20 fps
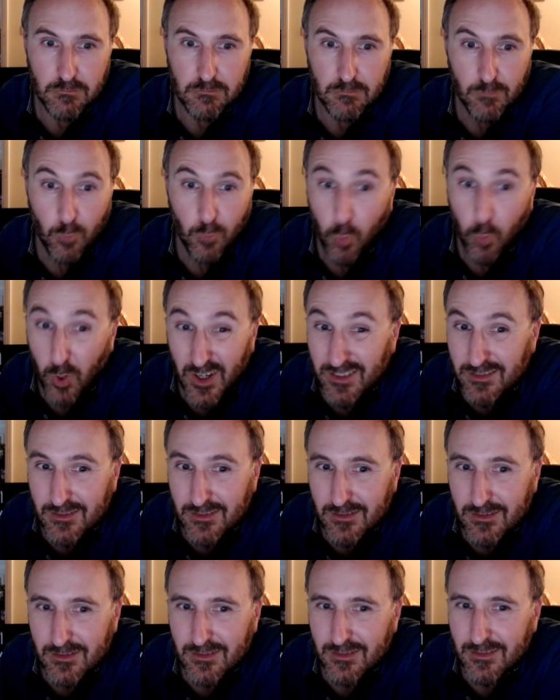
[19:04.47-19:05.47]
what?
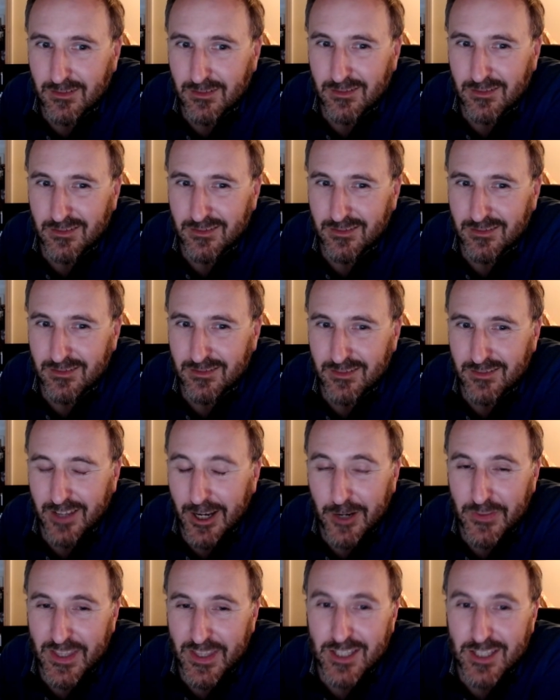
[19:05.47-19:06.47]
No,
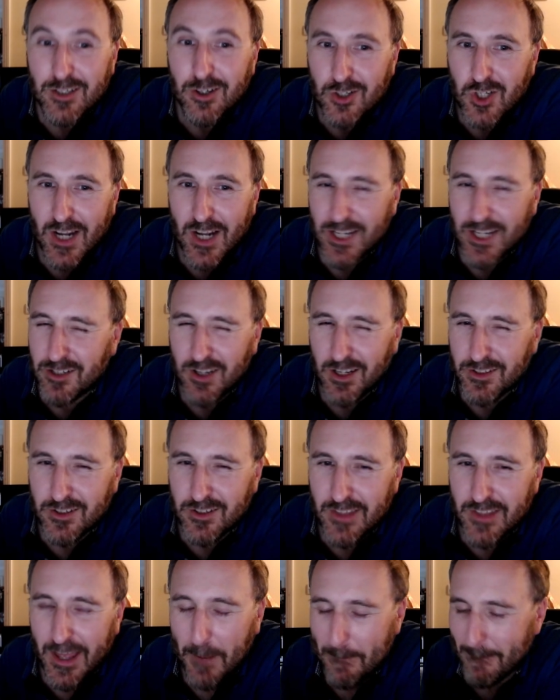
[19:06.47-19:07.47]
there's a contract, you can't do
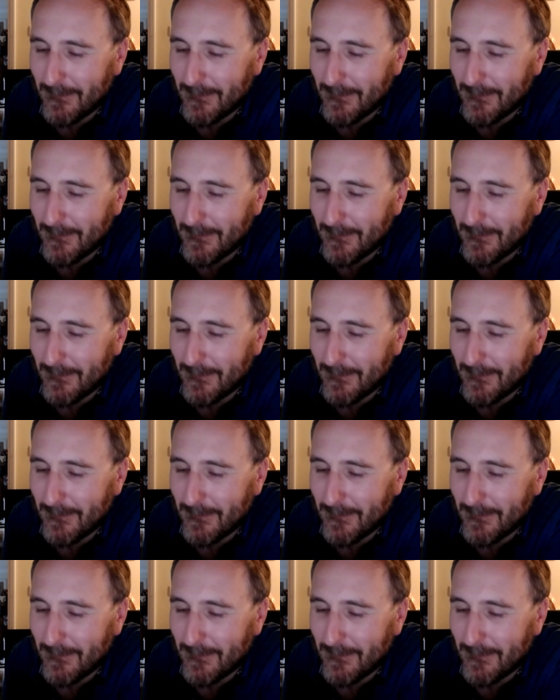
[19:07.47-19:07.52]
that.